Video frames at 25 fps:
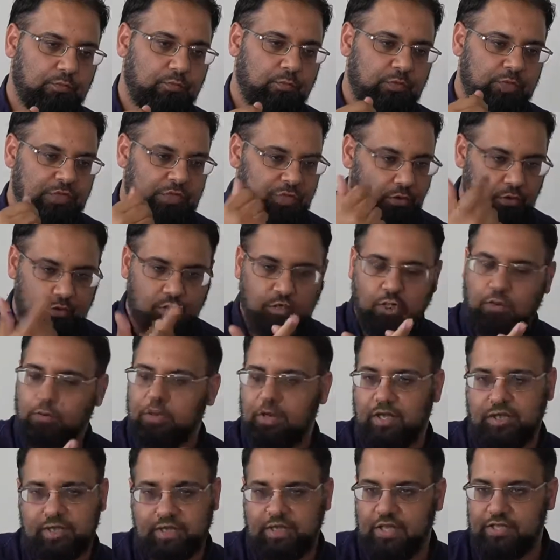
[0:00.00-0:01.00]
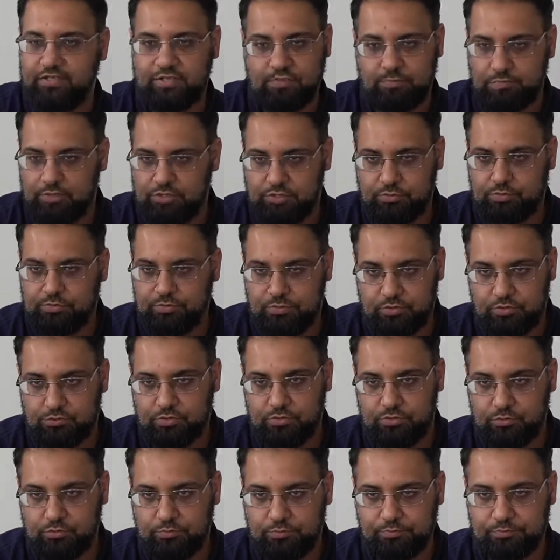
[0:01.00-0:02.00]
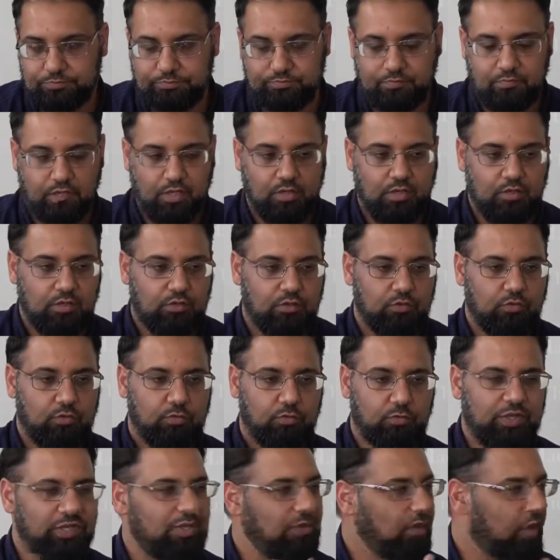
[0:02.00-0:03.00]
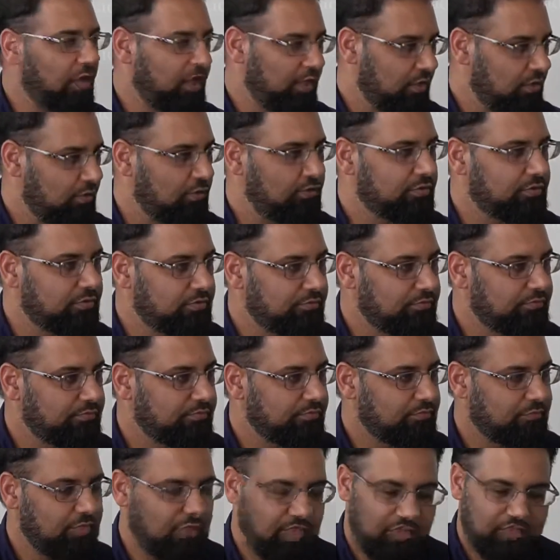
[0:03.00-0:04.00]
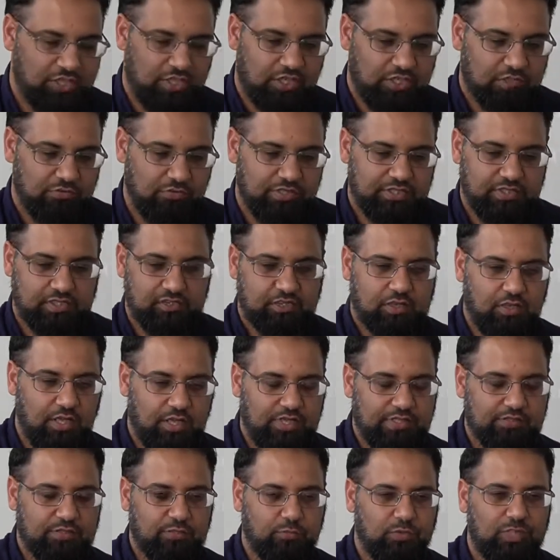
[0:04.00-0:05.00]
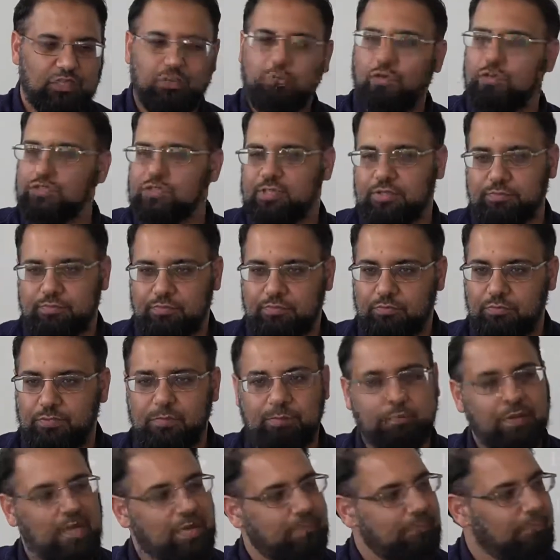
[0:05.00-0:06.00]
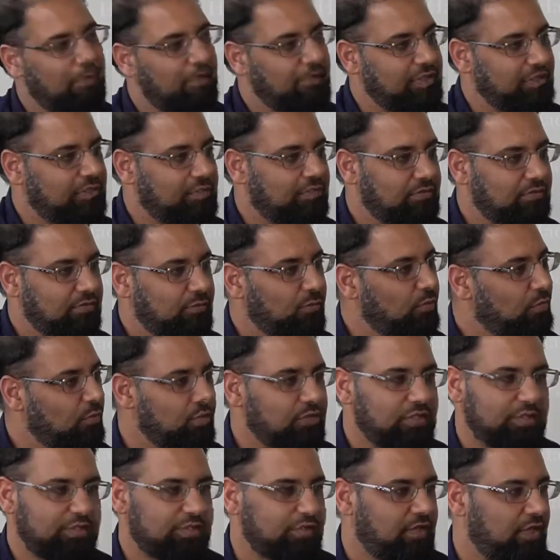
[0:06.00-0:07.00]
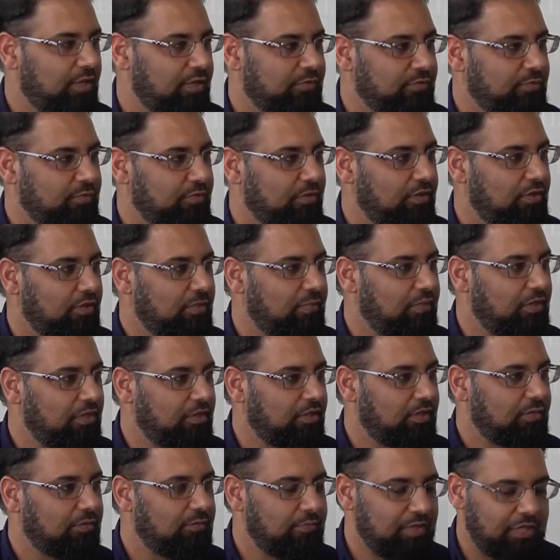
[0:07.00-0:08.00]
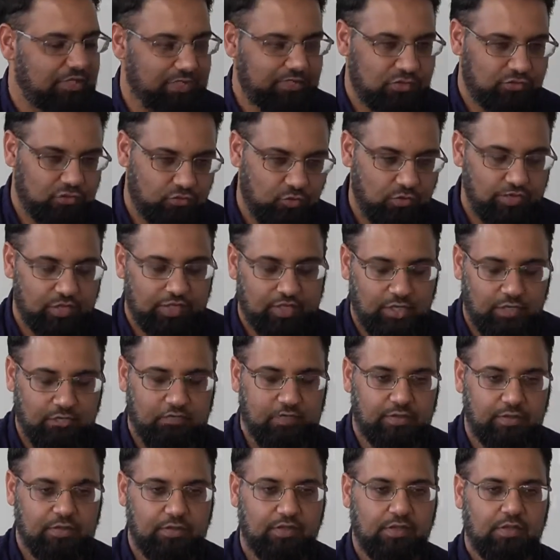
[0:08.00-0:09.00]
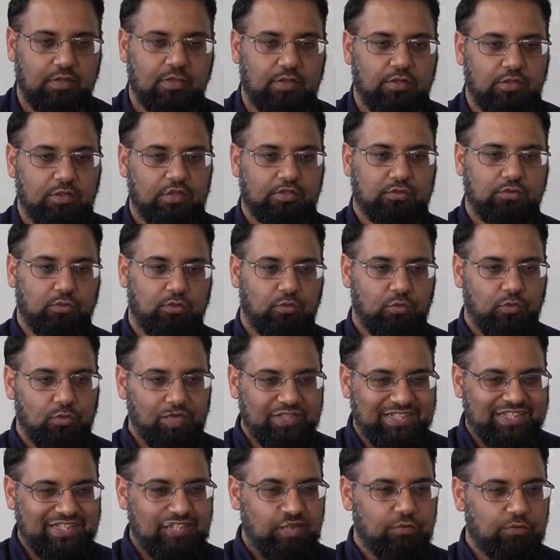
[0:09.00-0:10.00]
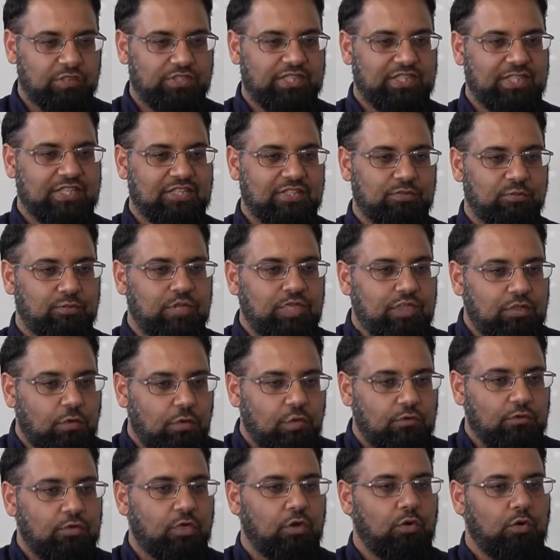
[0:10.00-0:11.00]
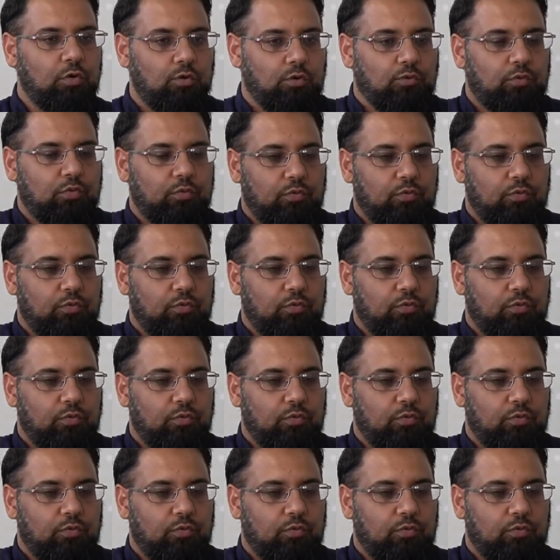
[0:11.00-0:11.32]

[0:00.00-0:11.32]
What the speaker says: we don't lower our gaze as much as we need to. We lie a lot. Exaggeration lies. We gossip. We backbite all the time. SubhanAllah. May Allah make us strong and get over that. So all these little sins, we don't know,